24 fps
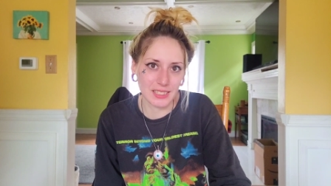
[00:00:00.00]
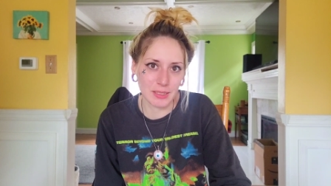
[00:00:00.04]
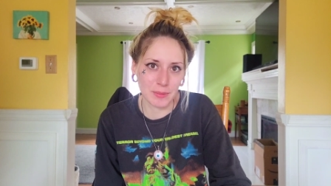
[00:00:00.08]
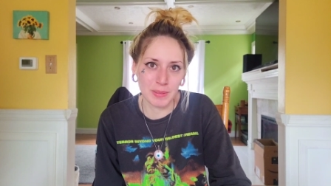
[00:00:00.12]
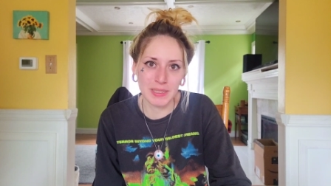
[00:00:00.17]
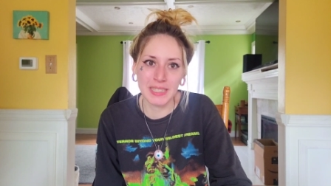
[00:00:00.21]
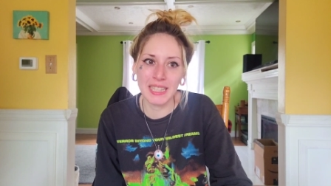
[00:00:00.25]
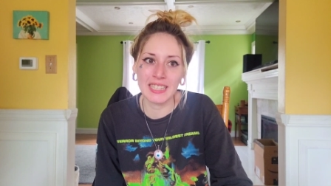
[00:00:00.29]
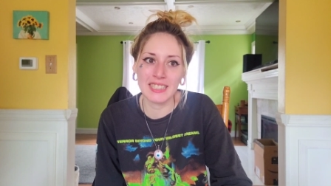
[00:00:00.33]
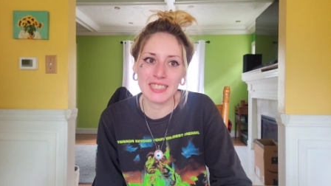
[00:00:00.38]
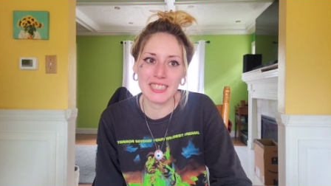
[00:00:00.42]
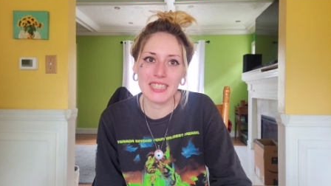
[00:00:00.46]
But
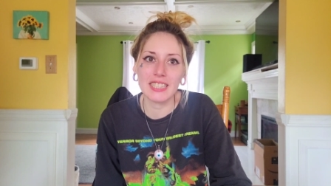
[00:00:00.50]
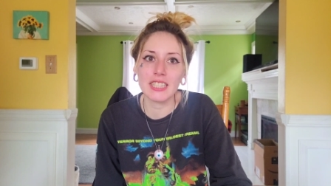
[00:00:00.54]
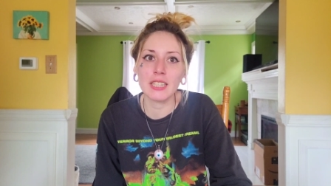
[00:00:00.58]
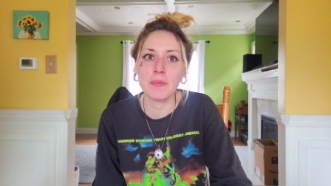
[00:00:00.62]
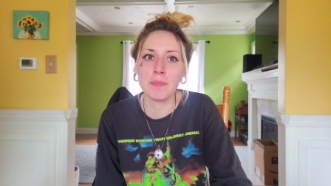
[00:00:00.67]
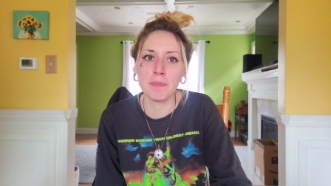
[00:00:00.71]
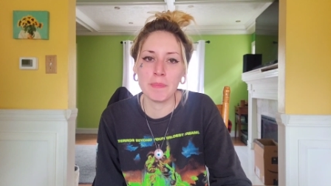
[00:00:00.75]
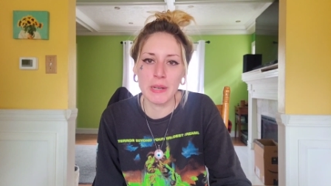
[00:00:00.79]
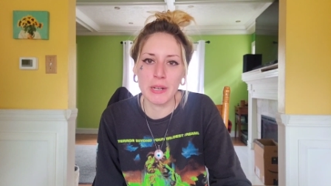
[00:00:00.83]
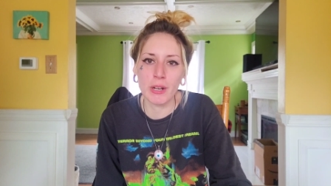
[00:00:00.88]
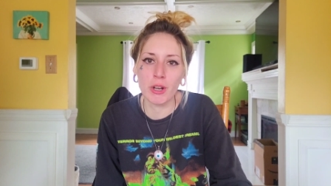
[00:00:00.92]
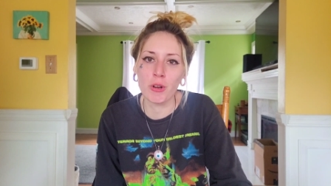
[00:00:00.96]
that's like the
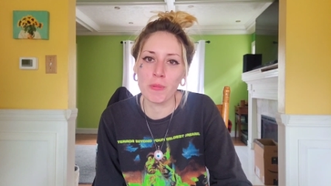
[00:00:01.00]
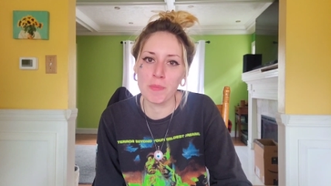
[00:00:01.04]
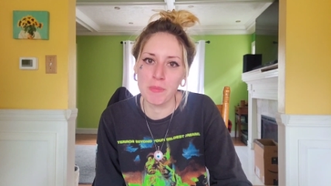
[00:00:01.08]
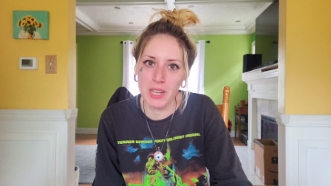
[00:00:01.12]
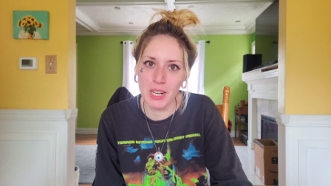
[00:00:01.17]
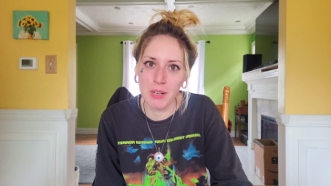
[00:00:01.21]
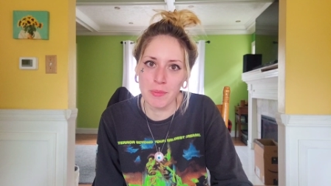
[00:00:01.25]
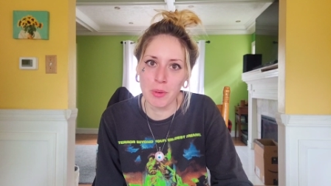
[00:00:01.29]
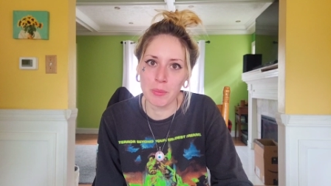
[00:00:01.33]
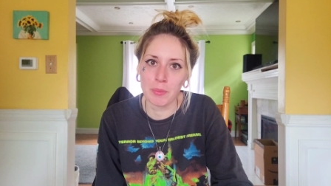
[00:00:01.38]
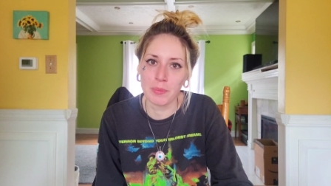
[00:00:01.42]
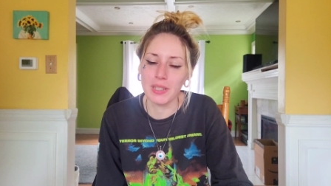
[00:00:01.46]
bare
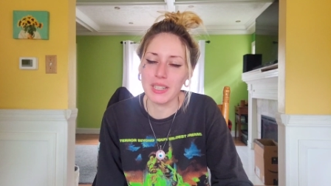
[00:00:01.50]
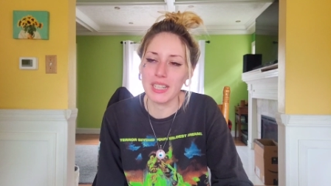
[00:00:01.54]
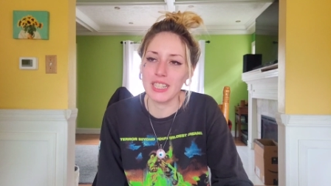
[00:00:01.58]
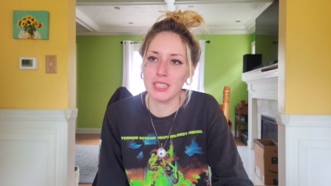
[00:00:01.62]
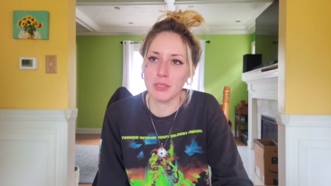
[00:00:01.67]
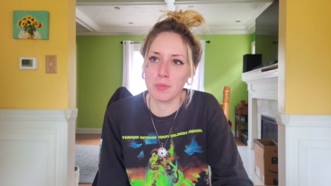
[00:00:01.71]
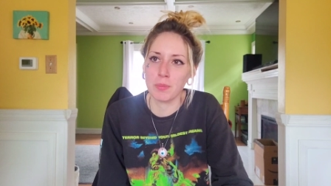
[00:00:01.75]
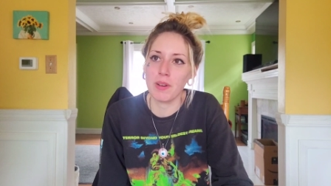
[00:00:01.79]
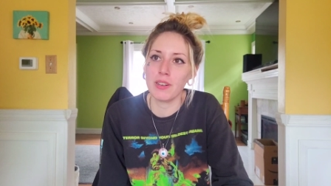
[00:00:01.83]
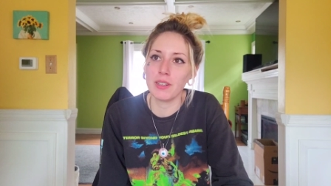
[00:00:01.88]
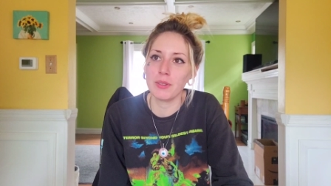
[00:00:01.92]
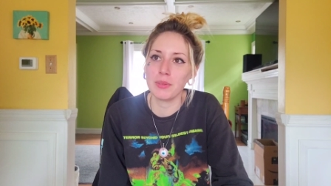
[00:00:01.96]
minimum. Like it's
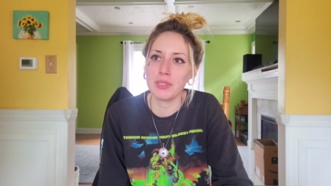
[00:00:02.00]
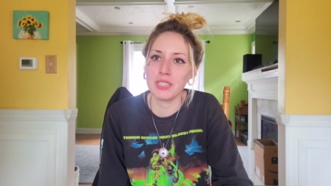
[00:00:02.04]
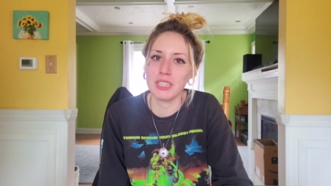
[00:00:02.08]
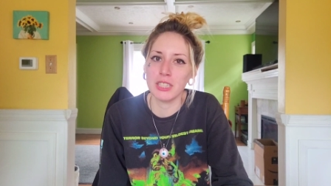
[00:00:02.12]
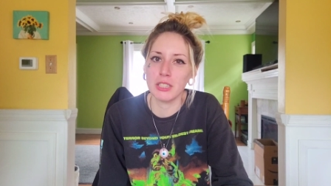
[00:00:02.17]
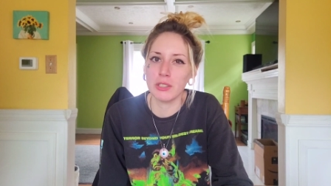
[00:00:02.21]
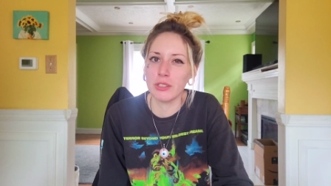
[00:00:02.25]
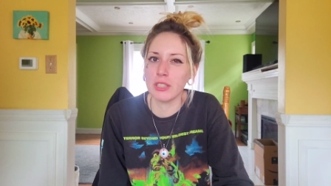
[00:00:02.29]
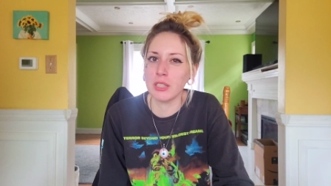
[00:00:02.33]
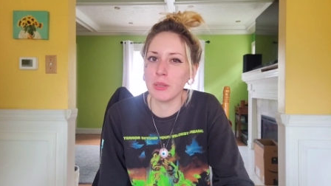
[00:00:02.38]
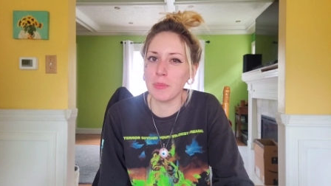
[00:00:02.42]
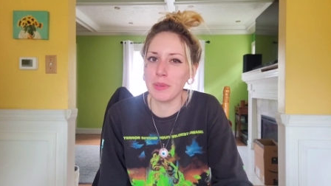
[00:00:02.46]
probably
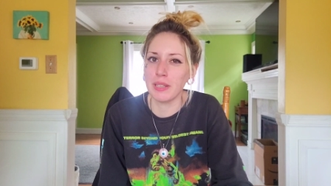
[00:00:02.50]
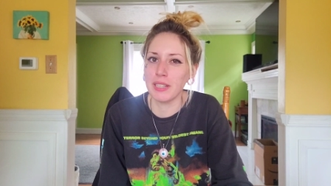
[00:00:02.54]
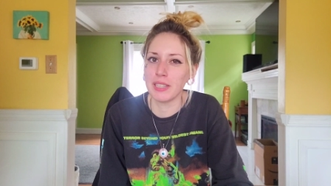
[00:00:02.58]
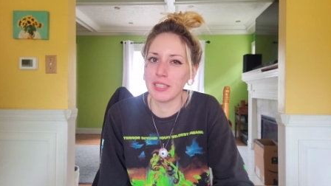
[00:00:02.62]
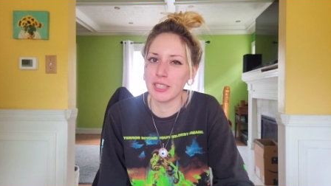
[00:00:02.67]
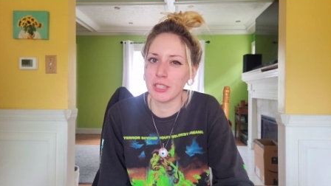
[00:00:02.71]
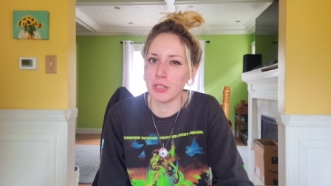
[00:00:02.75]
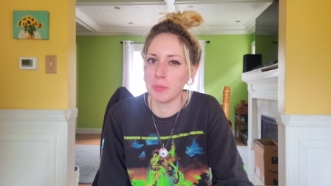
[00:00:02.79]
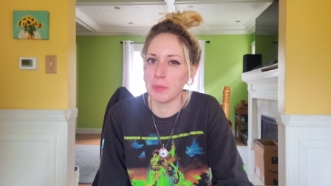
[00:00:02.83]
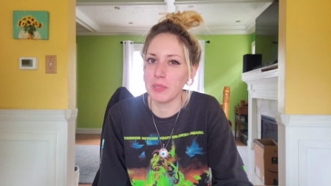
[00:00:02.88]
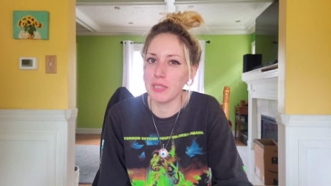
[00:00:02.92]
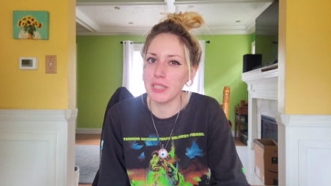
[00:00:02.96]
still gonna be a
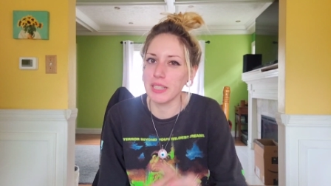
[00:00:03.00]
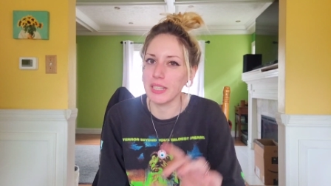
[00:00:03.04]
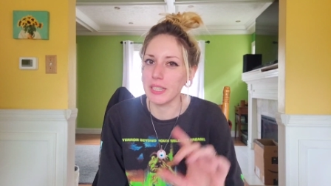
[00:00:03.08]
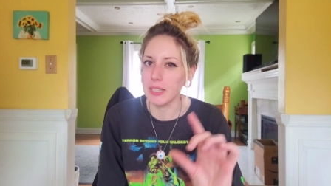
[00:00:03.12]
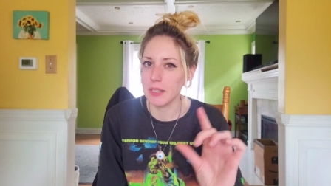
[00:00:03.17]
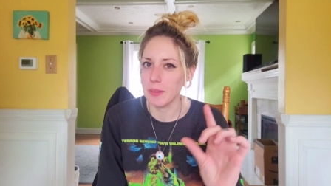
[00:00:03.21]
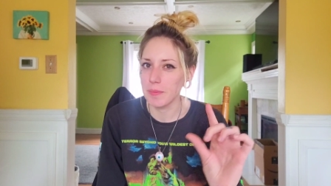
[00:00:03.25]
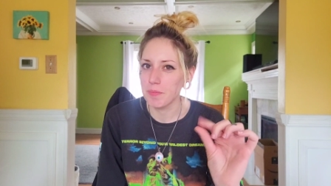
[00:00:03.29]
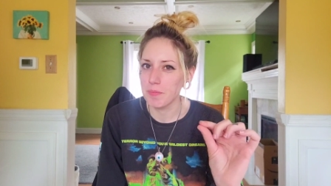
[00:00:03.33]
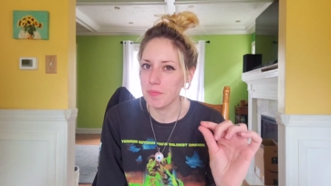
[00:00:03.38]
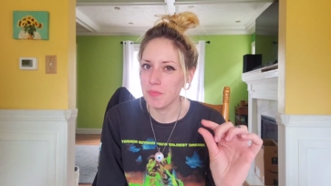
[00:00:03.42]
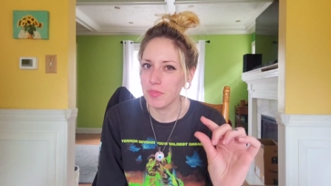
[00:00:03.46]
little bit
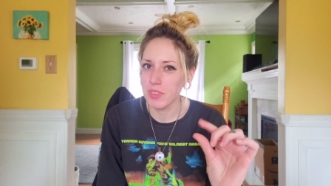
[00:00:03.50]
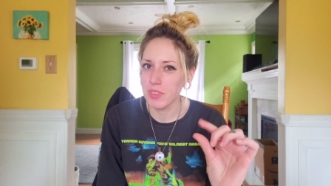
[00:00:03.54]
like